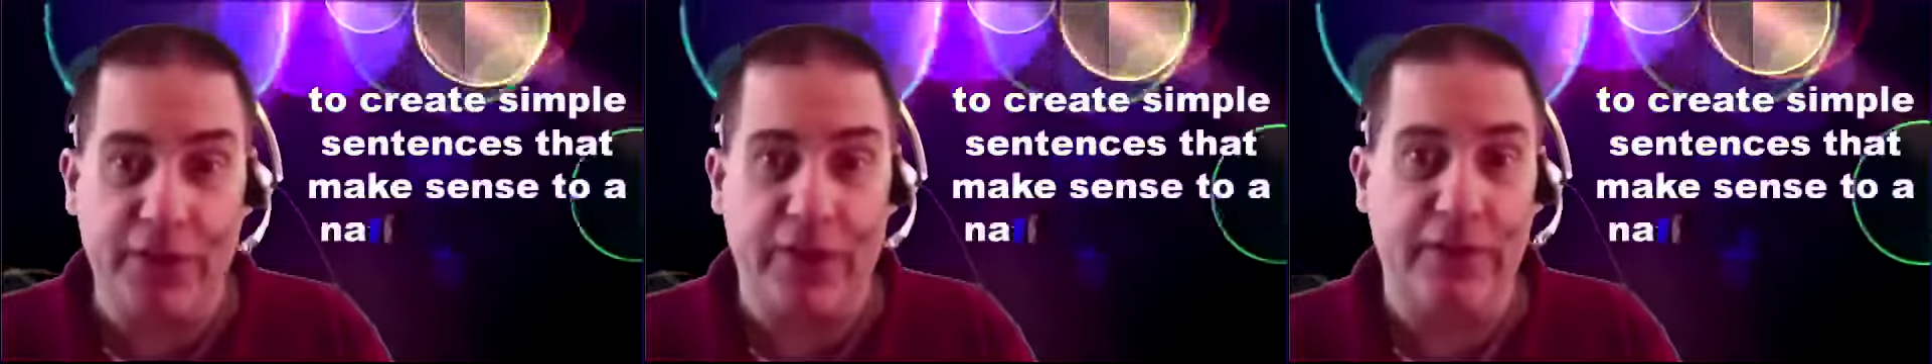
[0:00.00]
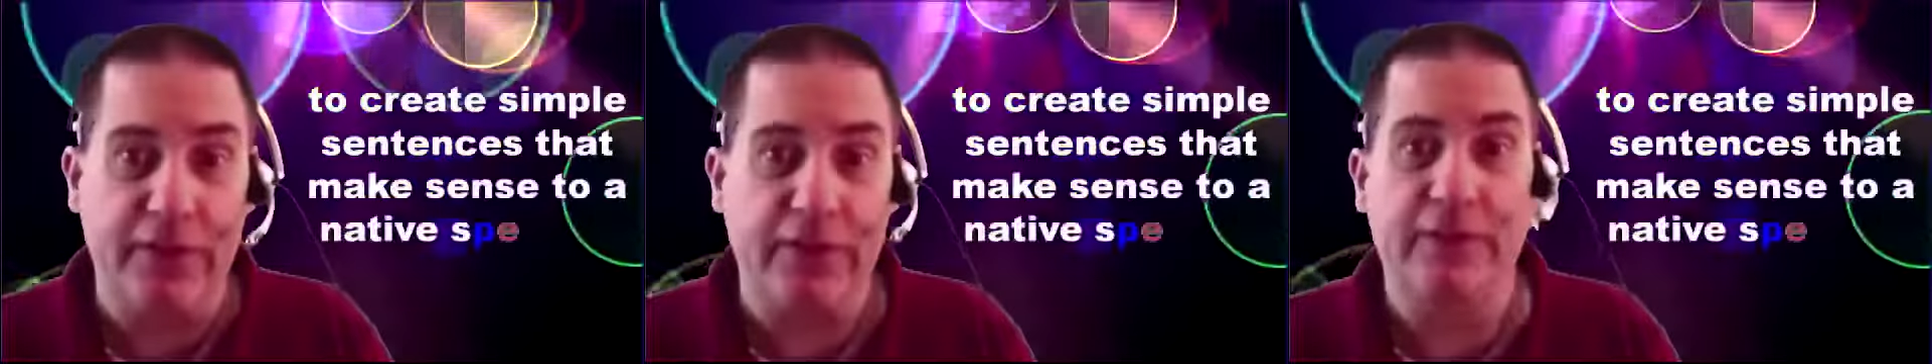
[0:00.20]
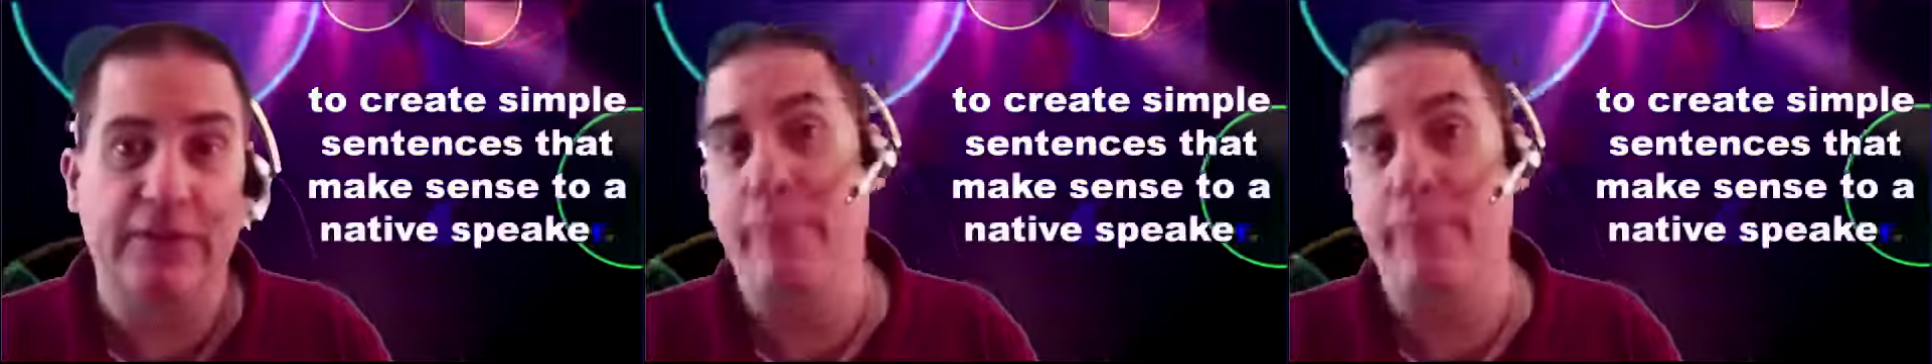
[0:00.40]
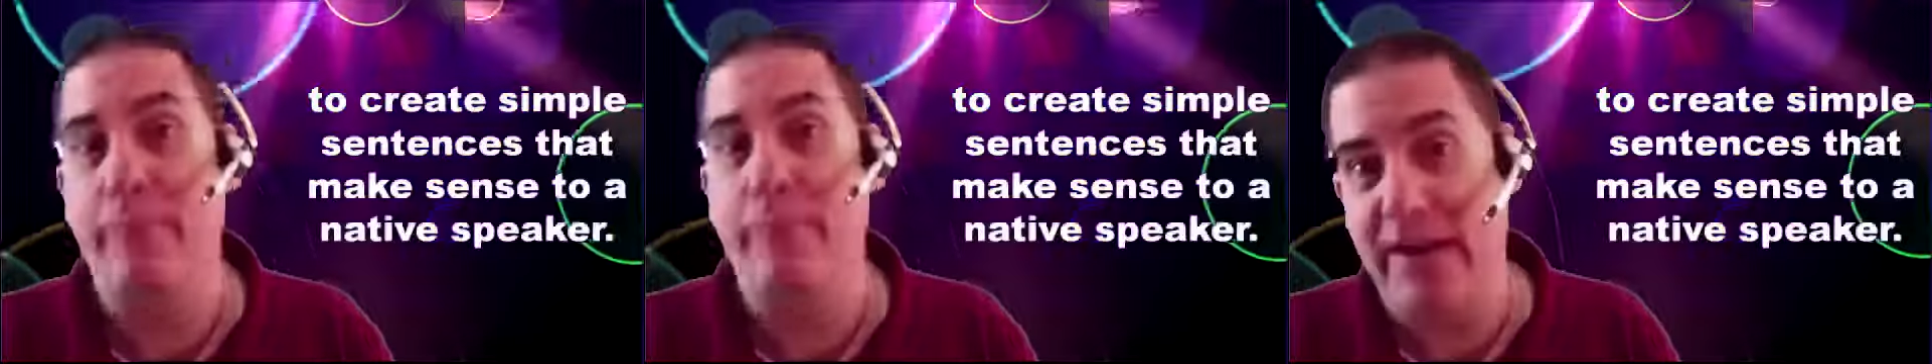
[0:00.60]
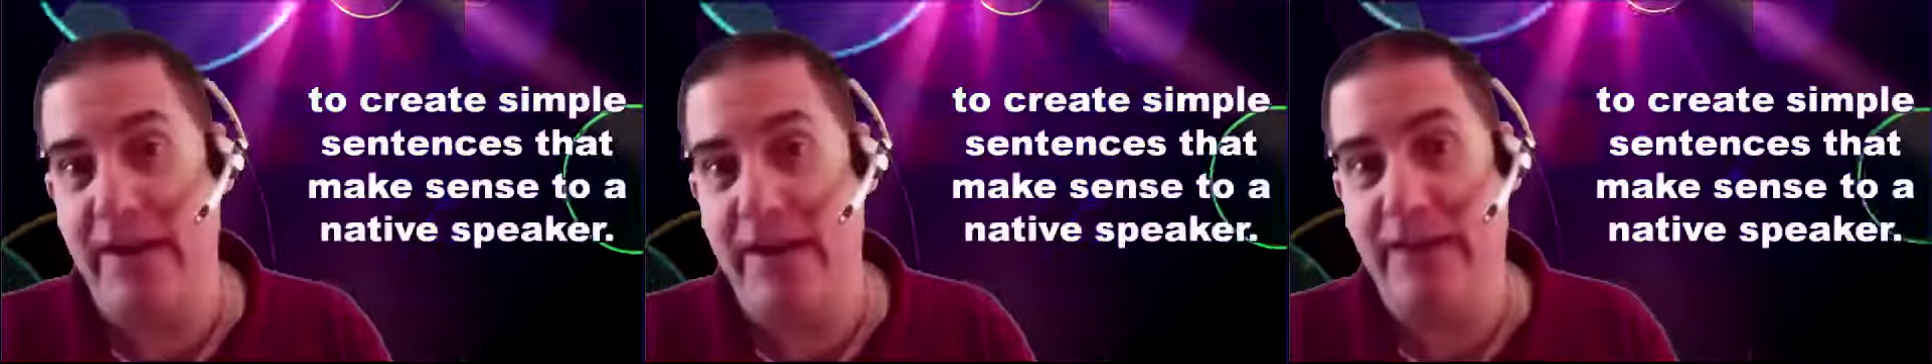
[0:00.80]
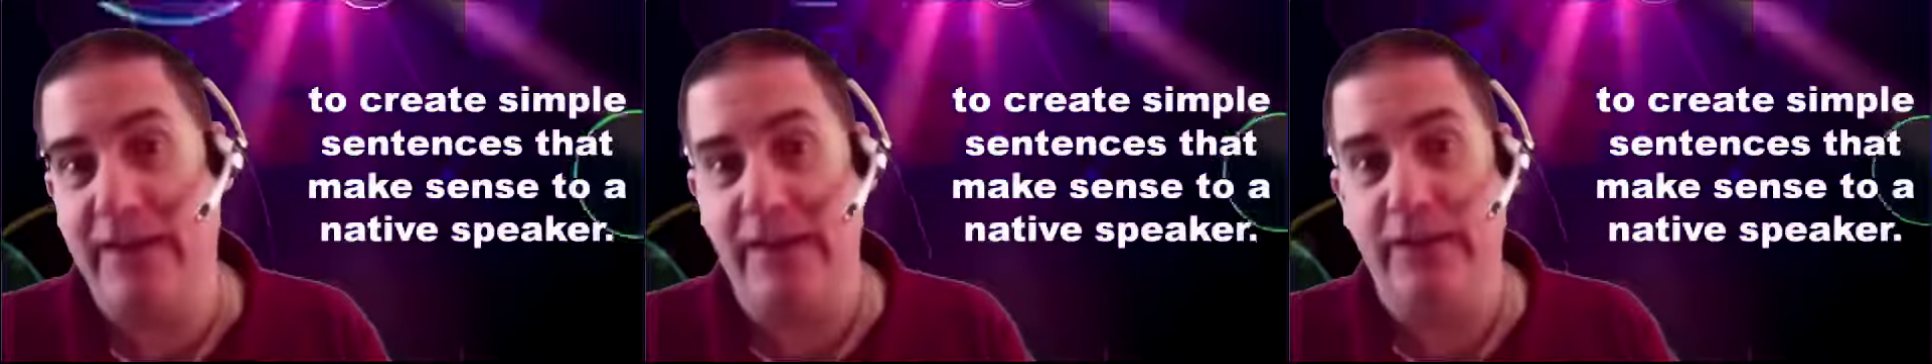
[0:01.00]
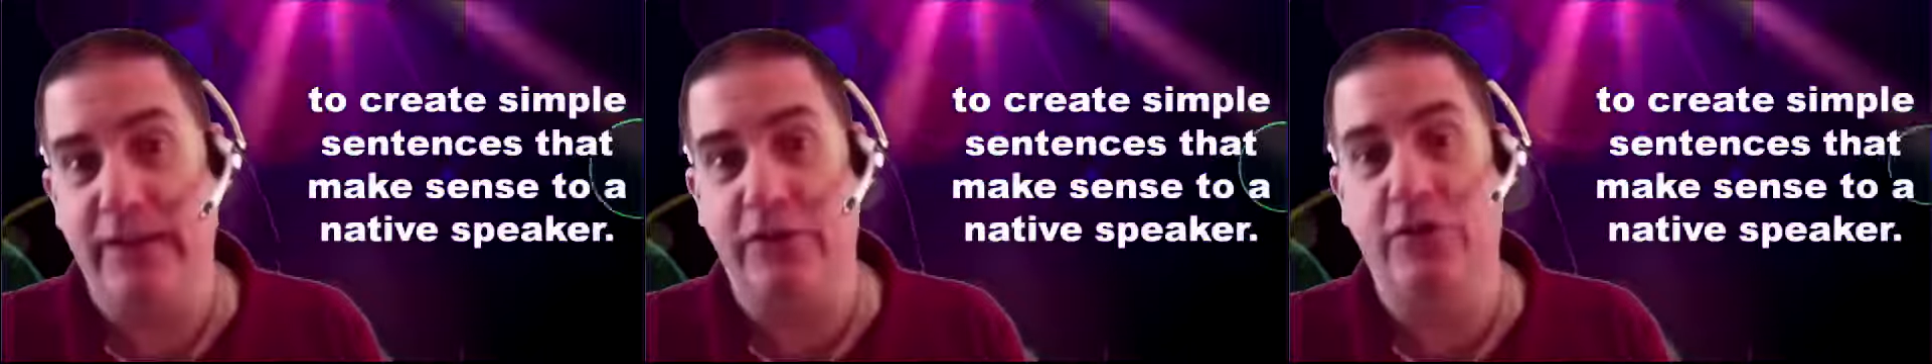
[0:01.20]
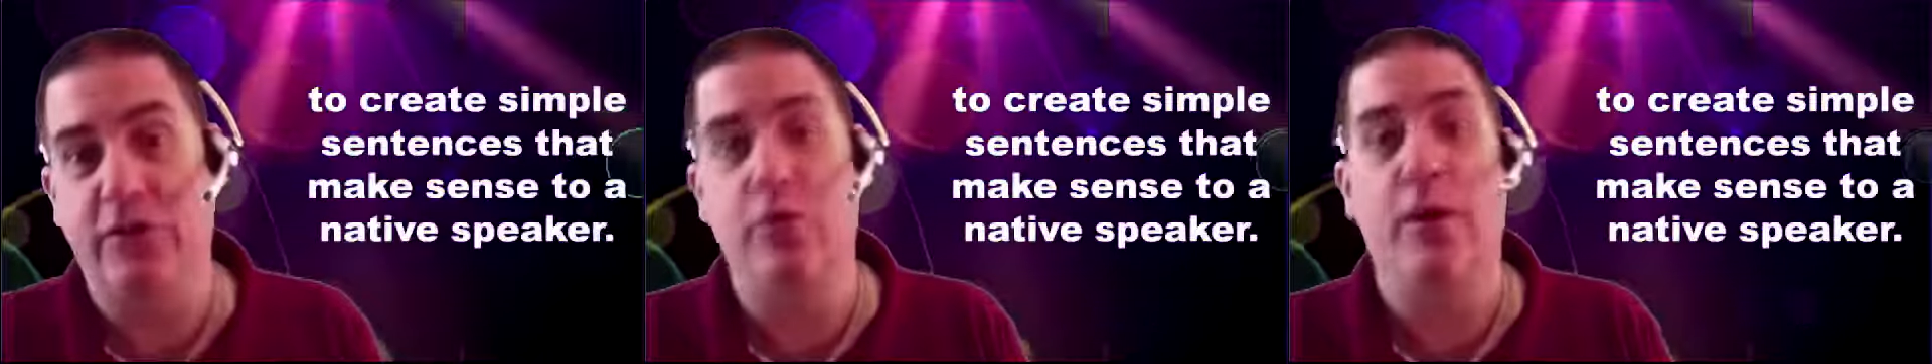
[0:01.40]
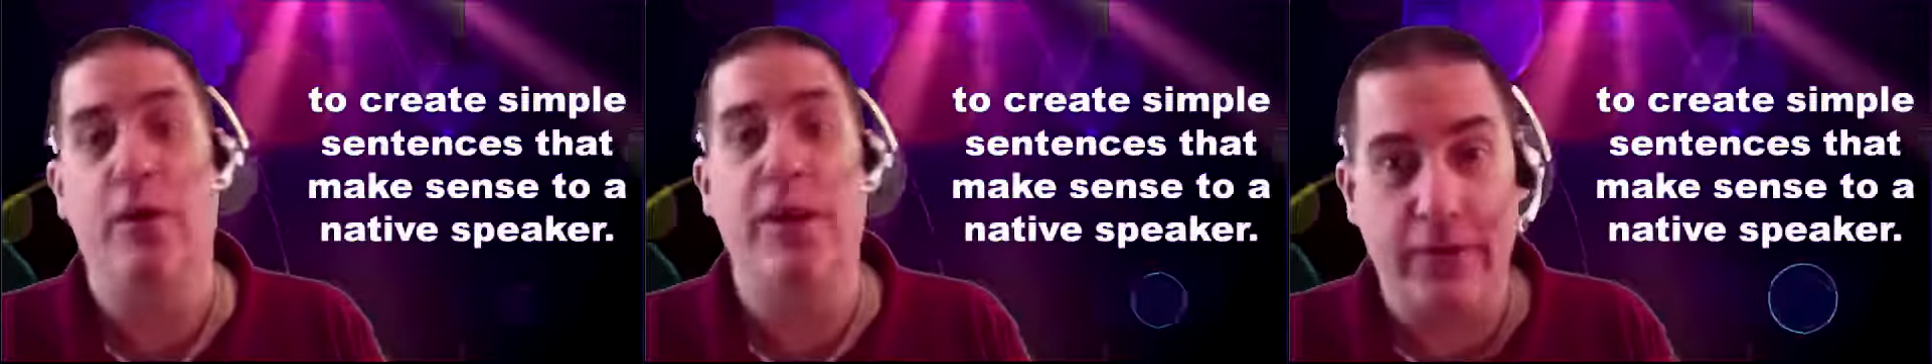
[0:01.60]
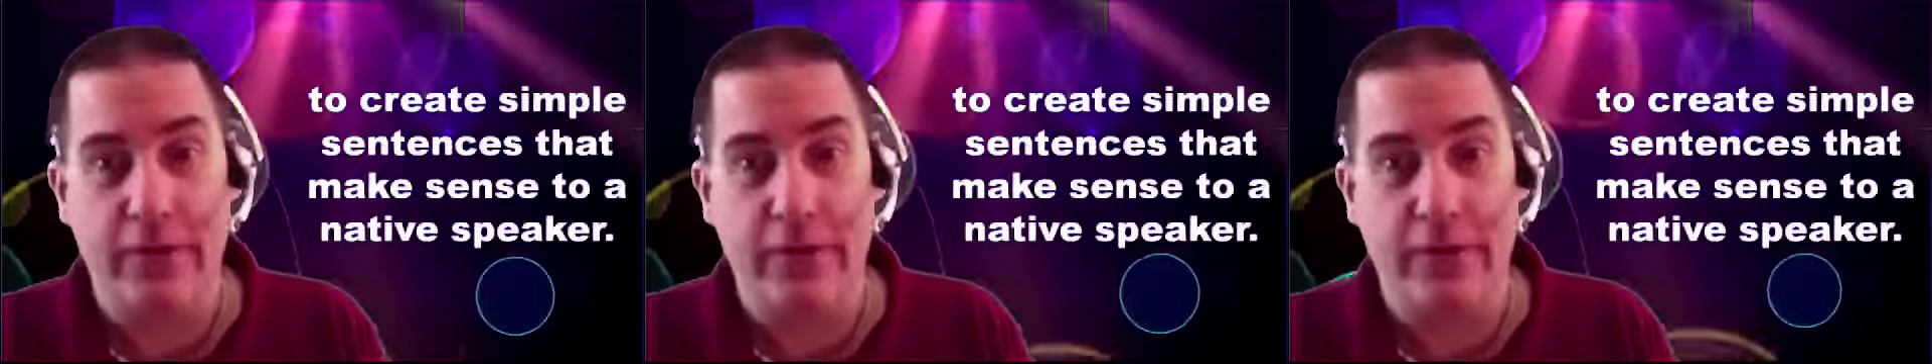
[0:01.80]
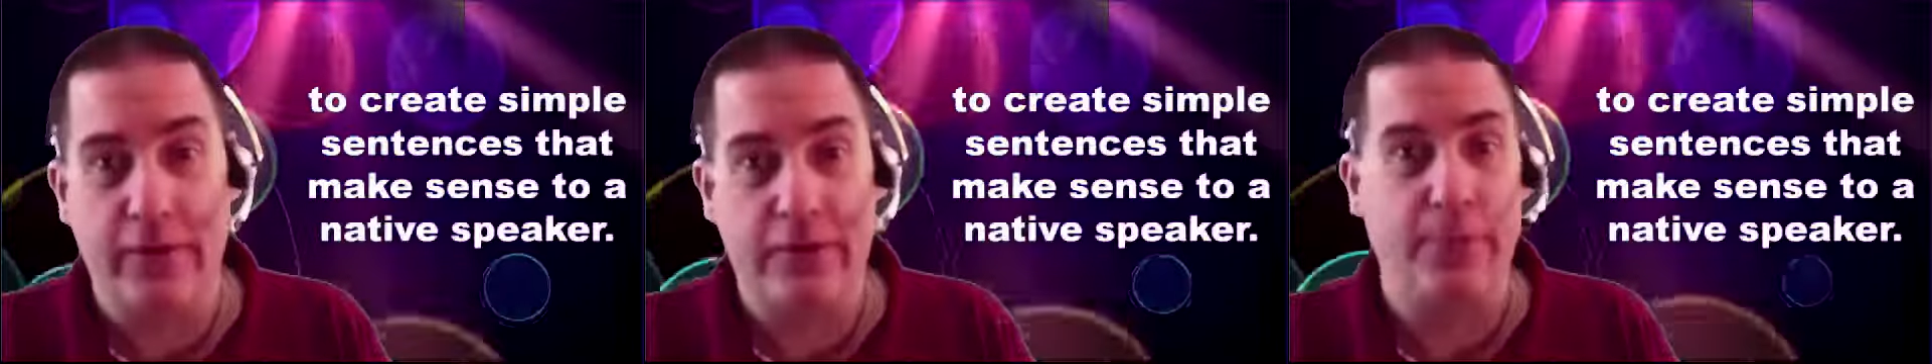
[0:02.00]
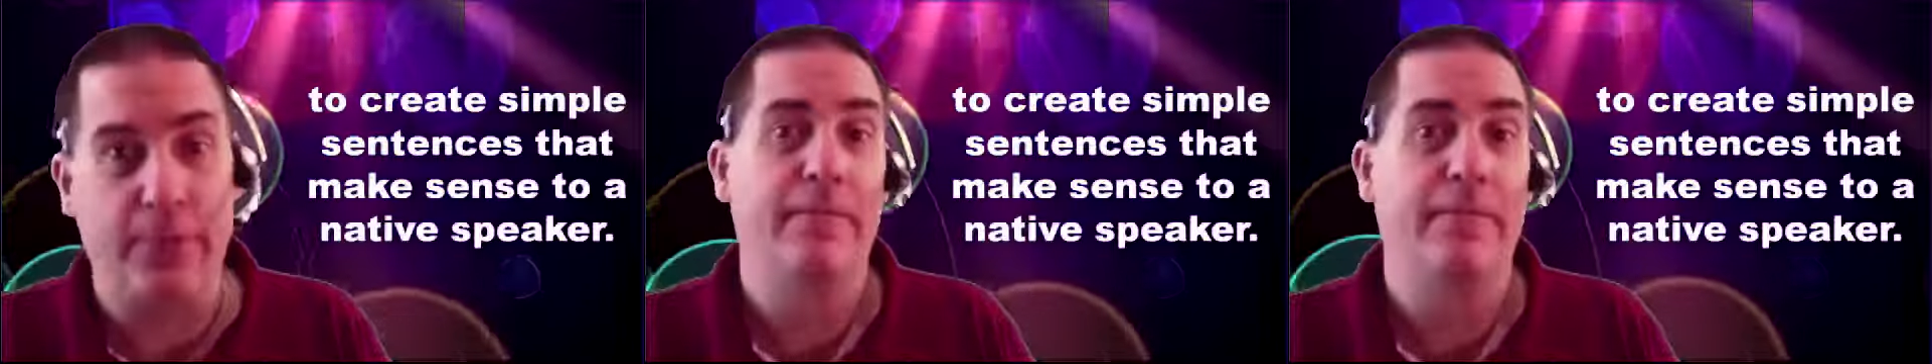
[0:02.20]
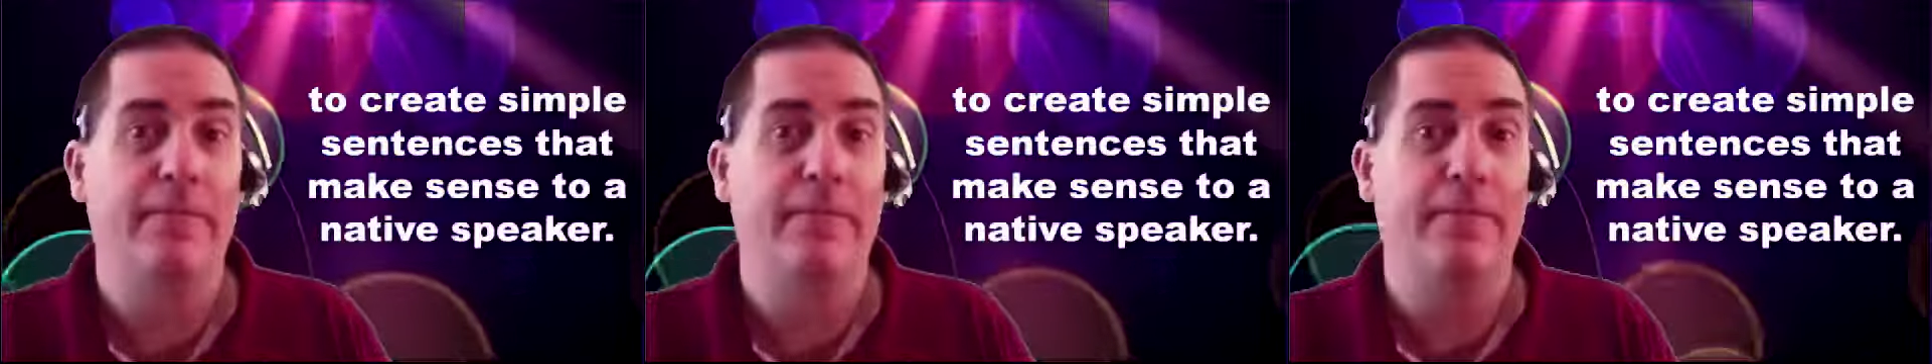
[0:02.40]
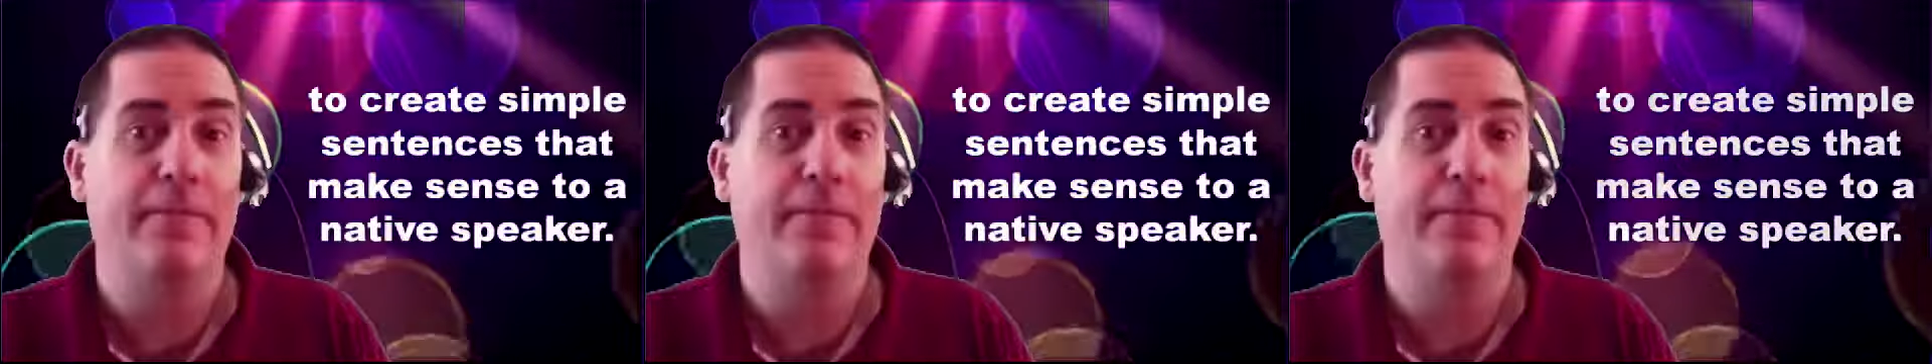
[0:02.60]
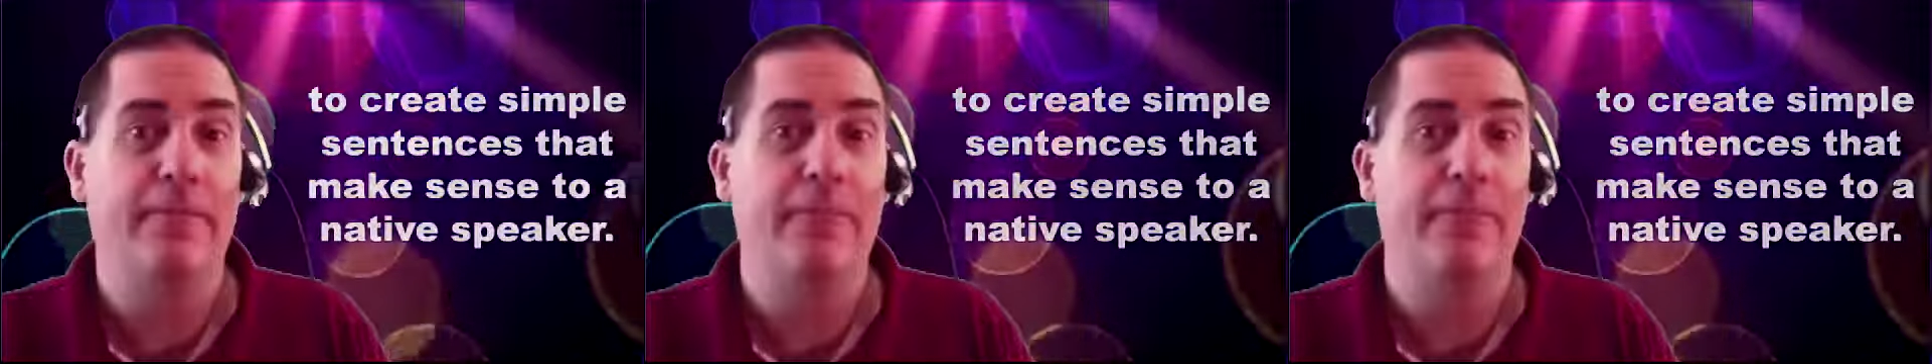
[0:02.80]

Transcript: sentences that make sense to a native speaker.